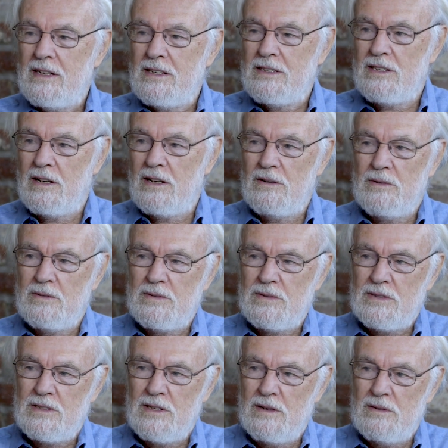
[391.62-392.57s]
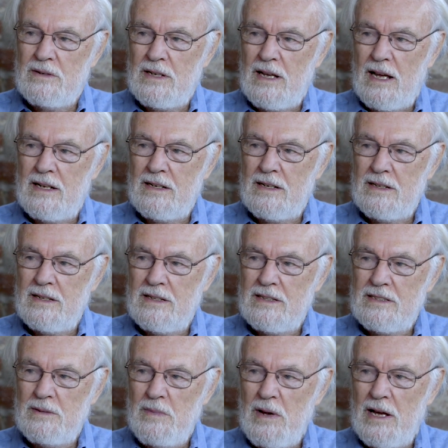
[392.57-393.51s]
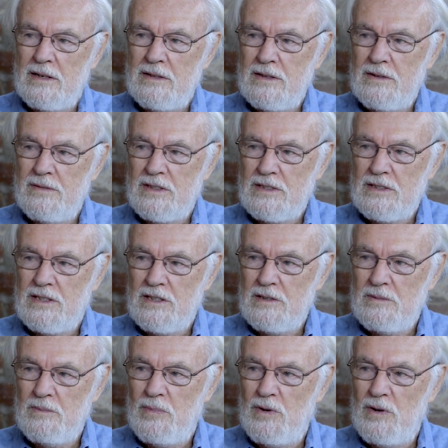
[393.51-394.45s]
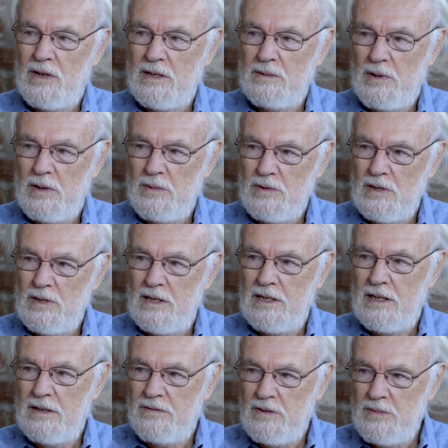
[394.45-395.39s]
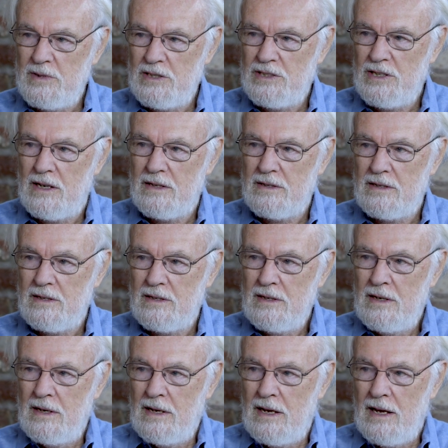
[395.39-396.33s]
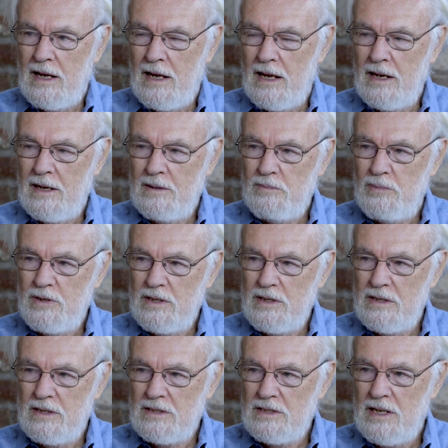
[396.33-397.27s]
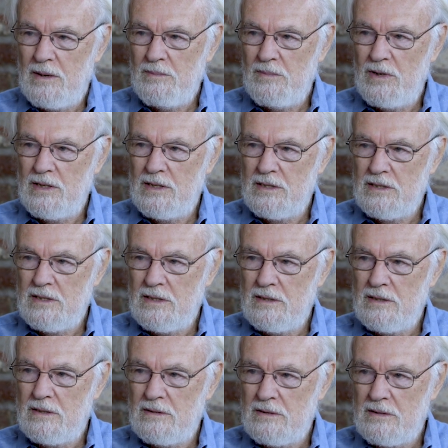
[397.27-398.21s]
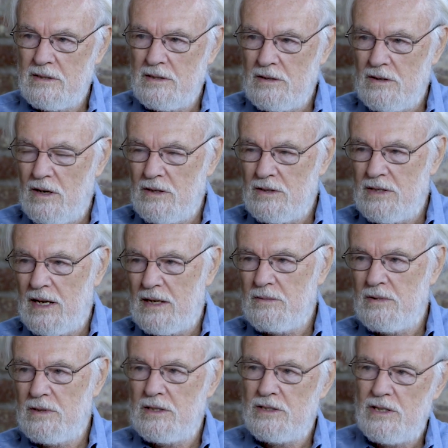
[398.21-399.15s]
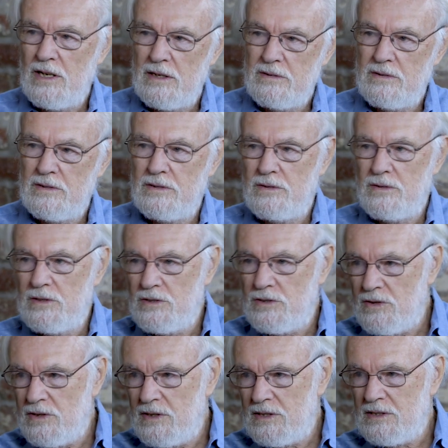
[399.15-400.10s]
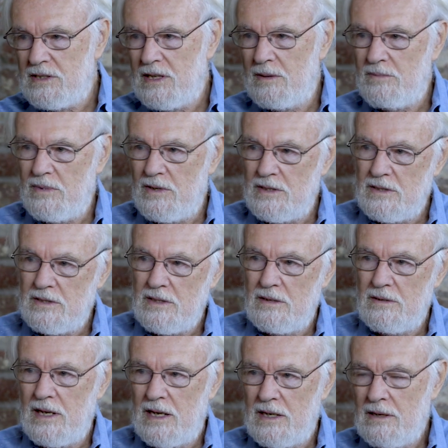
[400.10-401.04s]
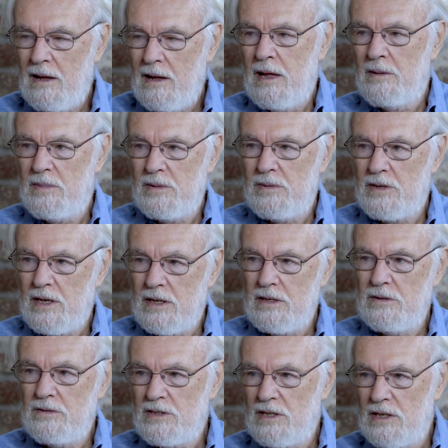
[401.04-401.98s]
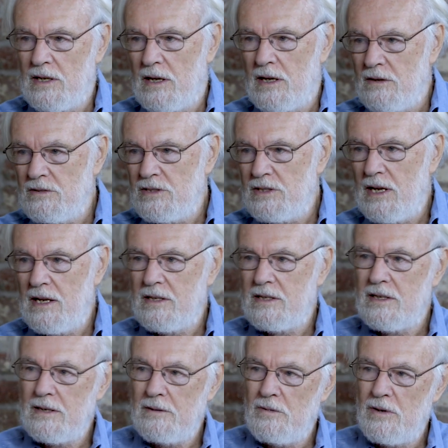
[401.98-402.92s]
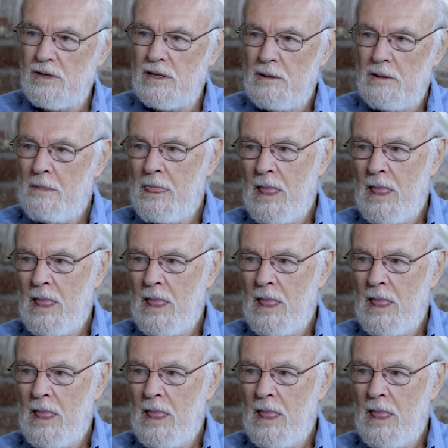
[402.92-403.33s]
So again, it's a matter of, at a certain point, people learning from each other and putting the assemblies into contact with each other and doing joint assemblies so that people get used to negotiating with